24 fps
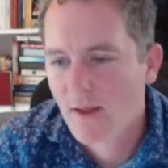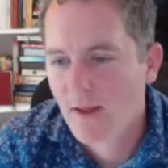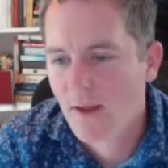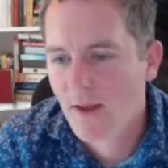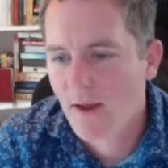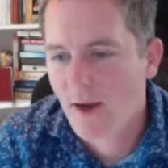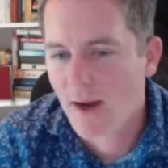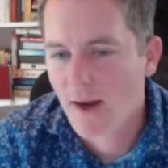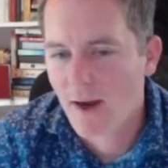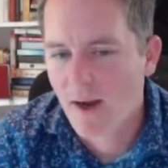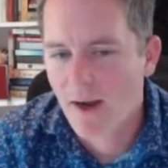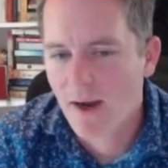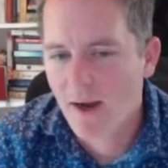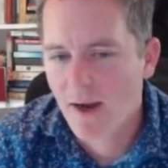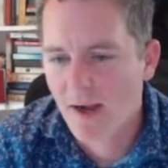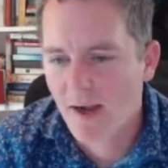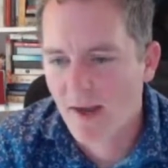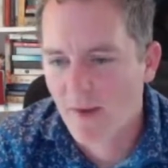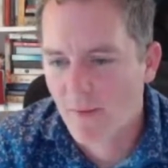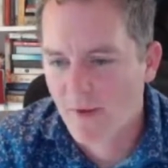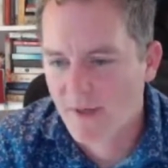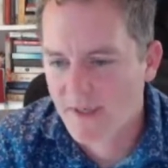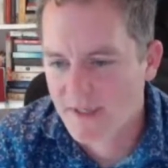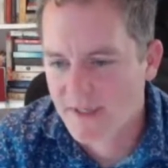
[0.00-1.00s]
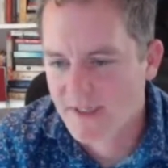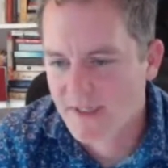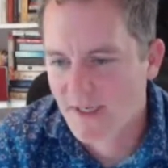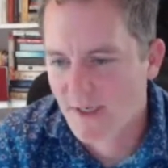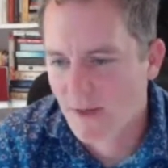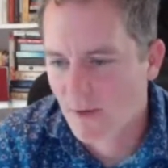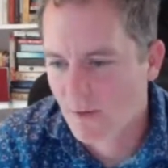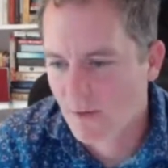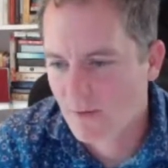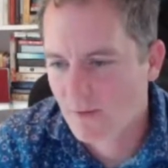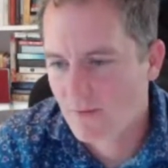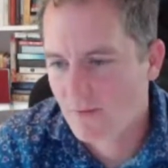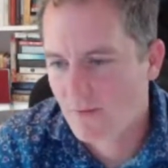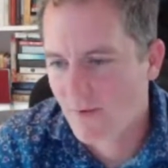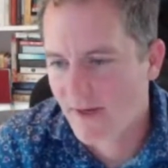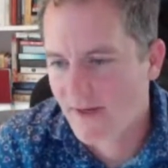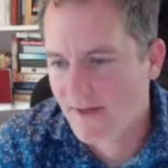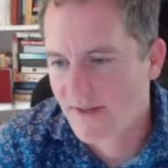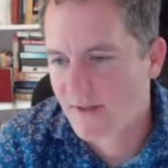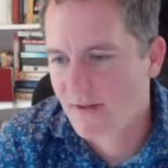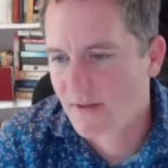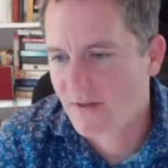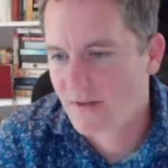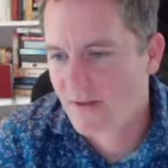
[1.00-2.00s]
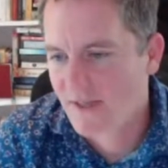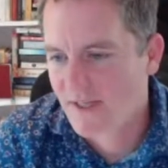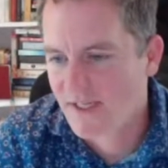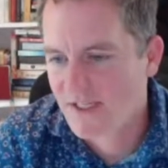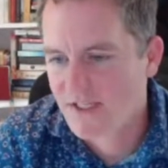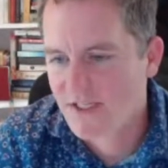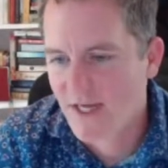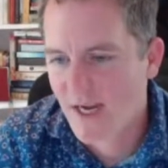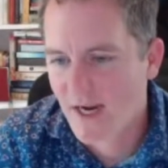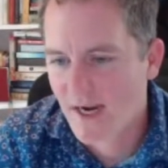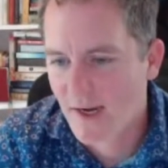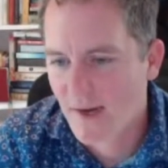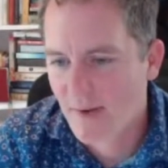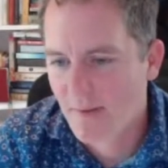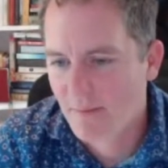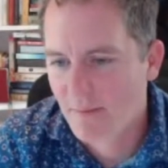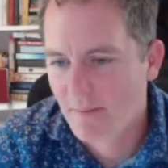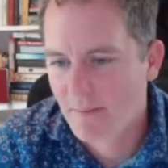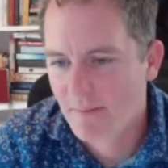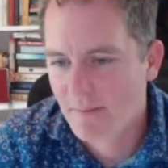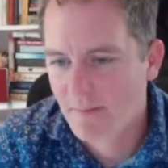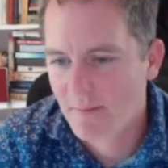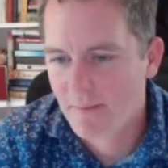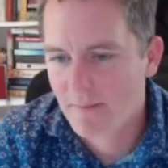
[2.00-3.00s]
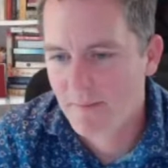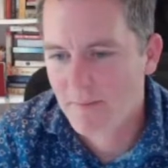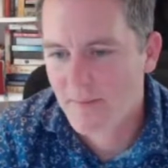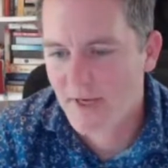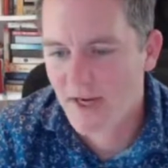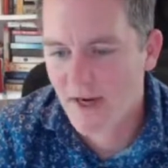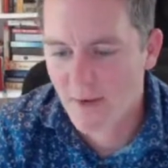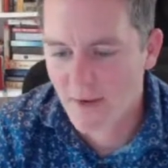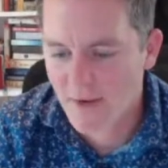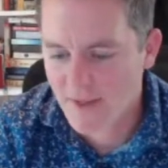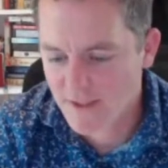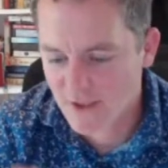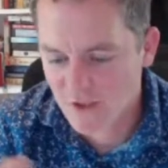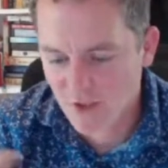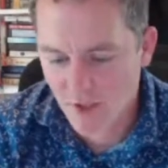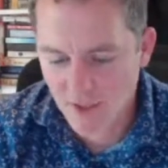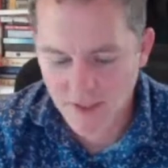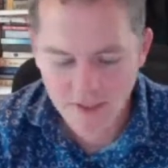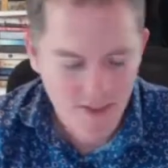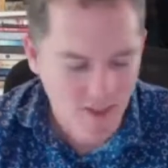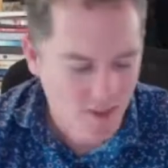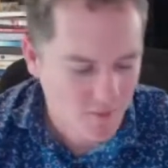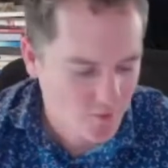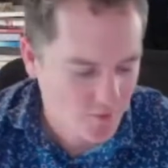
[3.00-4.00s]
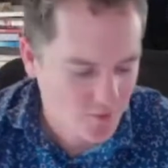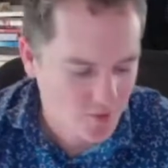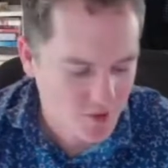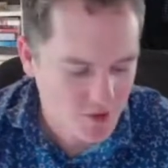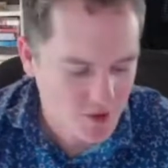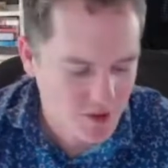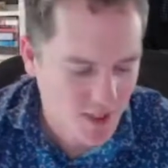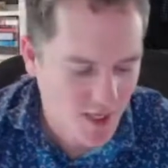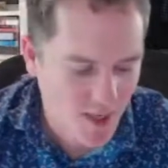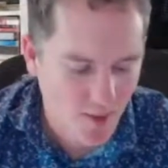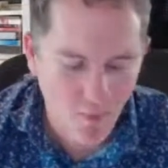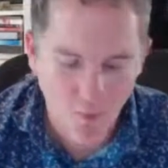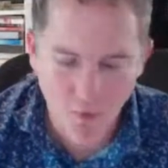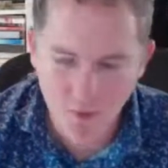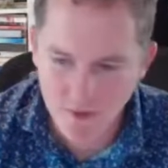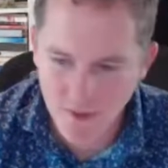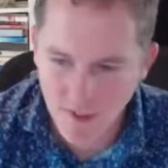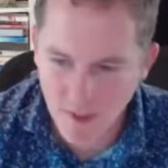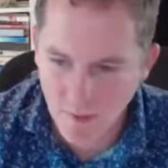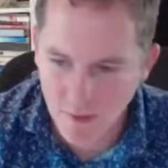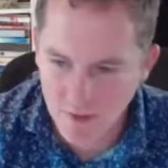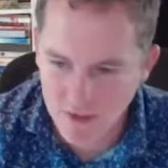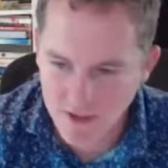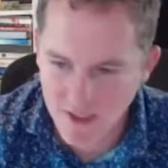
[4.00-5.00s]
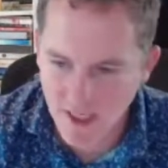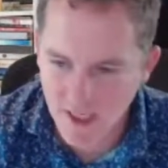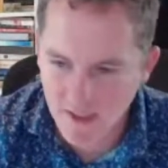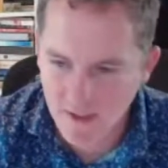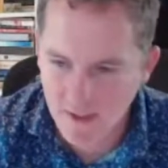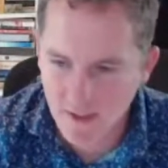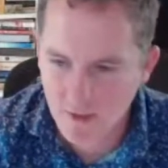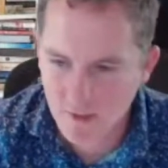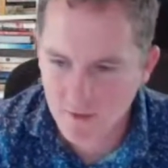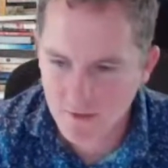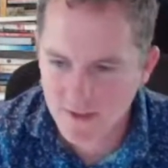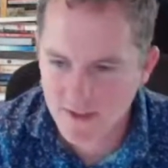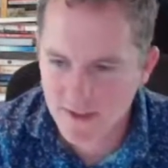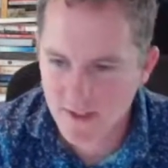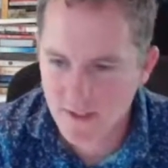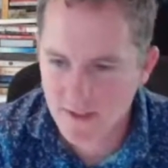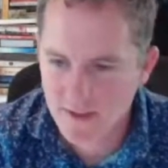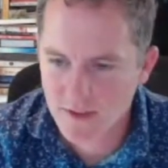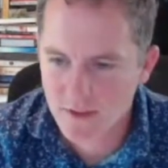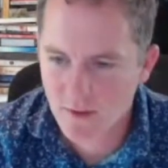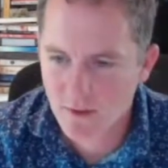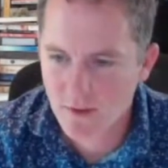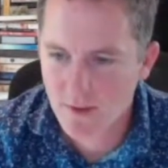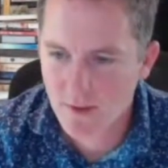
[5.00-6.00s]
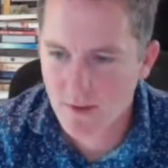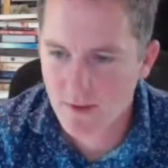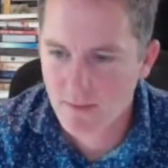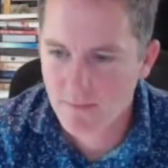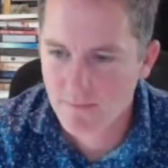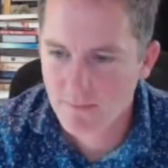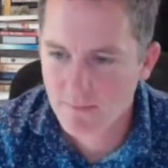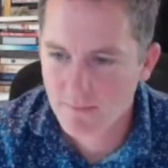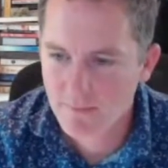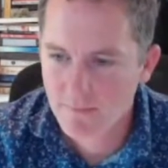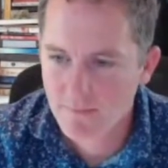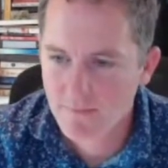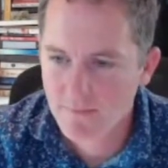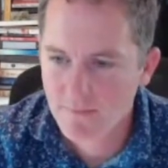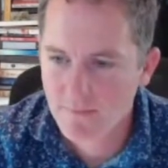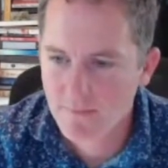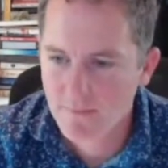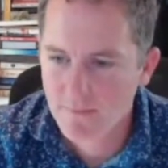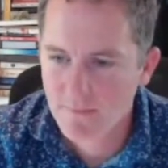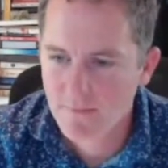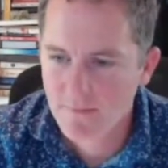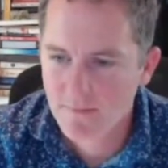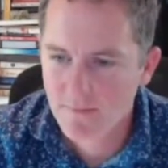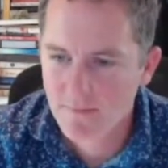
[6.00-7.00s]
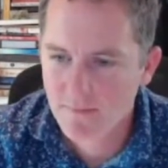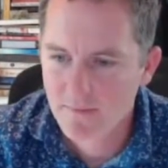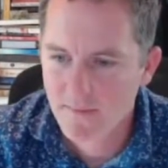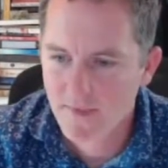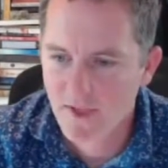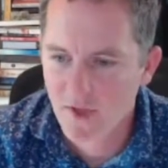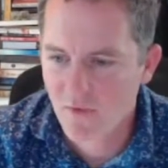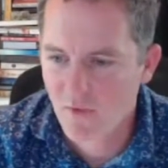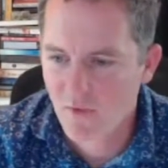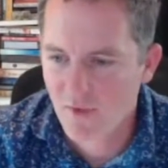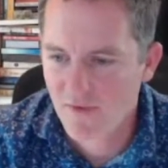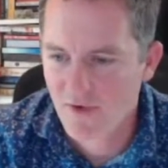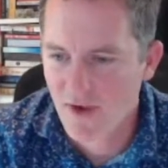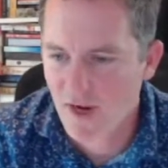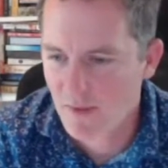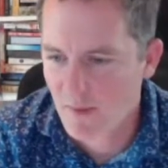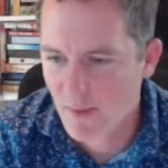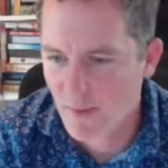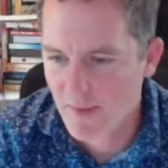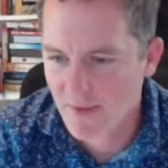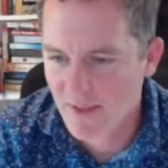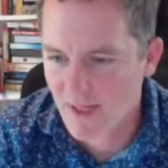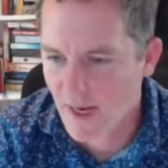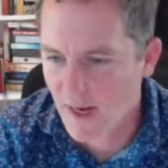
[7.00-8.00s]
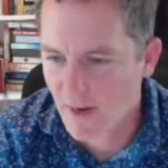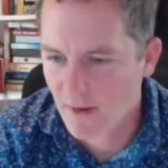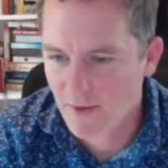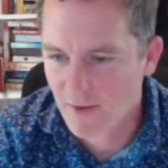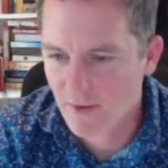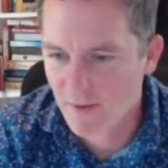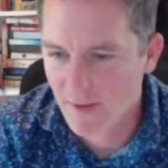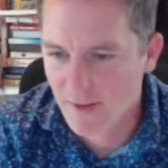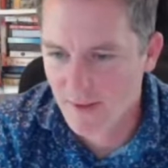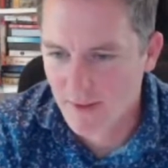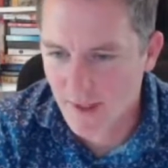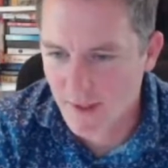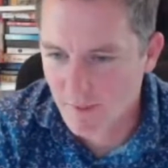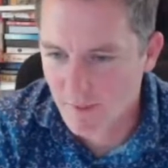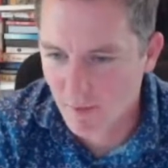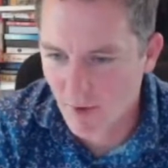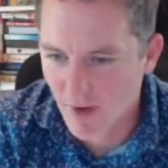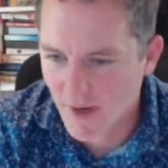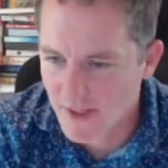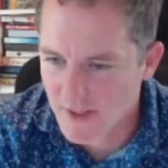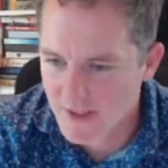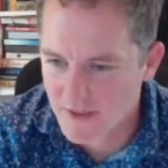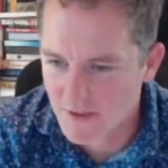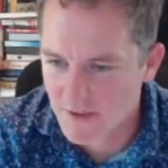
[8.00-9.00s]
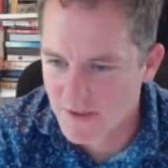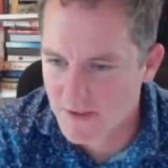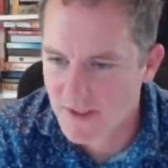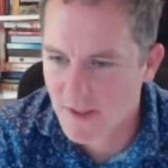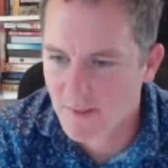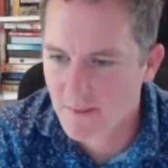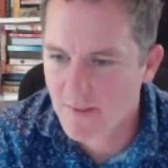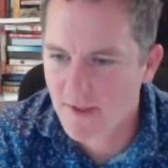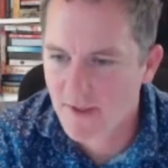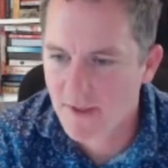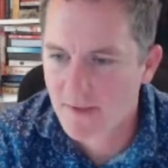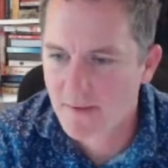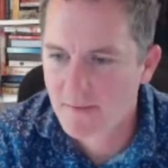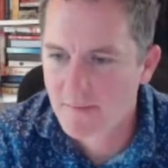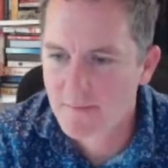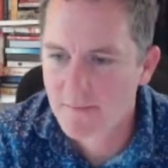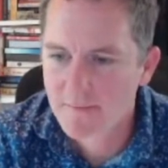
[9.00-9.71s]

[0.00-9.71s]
And we just, regularly check them, as trucks come through the shop. We'll double check knuckle stud torque. If we've got them up in the air doing like brakes or something.